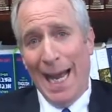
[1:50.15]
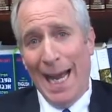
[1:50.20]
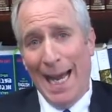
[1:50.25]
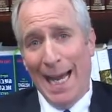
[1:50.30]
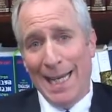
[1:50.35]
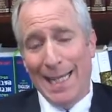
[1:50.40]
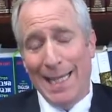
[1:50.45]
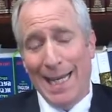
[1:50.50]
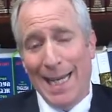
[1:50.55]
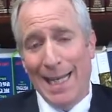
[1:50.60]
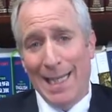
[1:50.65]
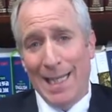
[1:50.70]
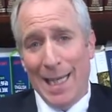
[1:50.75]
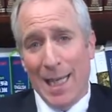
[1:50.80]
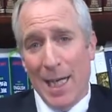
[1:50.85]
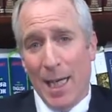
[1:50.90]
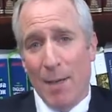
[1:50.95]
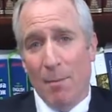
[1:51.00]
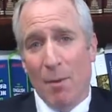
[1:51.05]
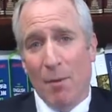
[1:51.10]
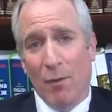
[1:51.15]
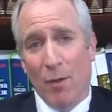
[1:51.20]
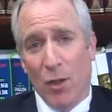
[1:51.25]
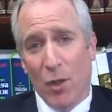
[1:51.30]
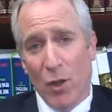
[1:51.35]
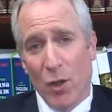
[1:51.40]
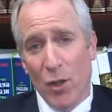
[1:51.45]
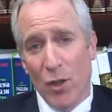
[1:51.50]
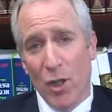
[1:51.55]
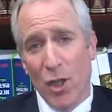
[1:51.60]
as a team of
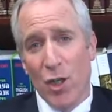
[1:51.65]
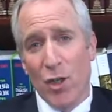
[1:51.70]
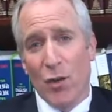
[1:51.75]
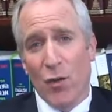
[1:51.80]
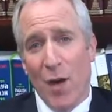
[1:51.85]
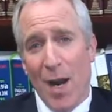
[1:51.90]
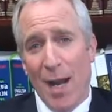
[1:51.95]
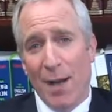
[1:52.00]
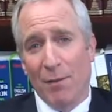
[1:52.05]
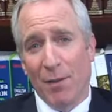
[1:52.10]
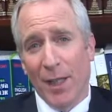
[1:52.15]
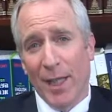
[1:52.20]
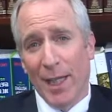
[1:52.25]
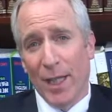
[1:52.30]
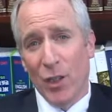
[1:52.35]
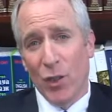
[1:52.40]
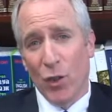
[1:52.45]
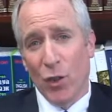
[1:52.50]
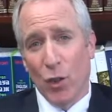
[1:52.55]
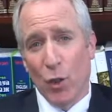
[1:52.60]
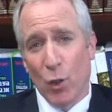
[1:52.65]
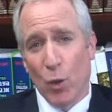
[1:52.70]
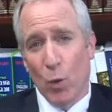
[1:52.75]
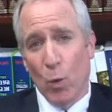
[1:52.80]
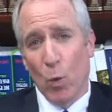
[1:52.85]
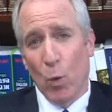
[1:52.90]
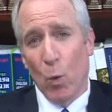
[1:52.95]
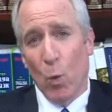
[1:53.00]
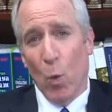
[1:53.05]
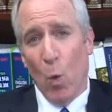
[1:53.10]
clergy traveling
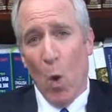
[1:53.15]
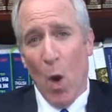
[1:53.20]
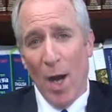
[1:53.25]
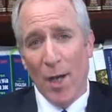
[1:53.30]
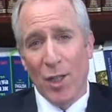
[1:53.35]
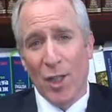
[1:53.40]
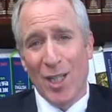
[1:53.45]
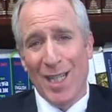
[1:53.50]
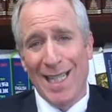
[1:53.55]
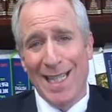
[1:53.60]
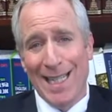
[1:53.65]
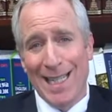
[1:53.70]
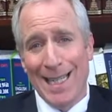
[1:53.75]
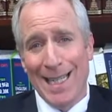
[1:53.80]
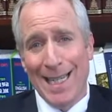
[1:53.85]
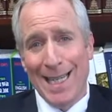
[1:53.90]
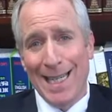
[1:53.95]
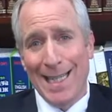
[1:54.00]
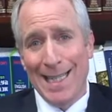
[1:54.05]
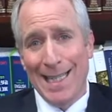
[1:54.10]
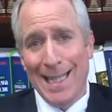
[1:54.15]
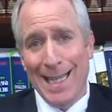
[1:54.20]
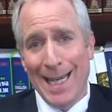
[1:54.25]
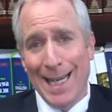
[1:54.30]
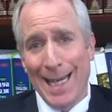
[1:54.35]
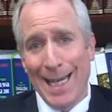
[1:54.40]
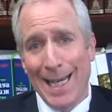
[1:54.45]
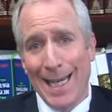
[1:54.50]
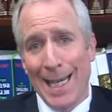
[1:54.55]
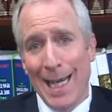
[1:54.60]
to Washington,
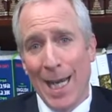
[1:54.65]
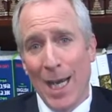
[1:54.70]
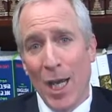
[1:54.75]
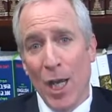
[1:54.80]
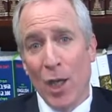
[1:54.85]
D.C.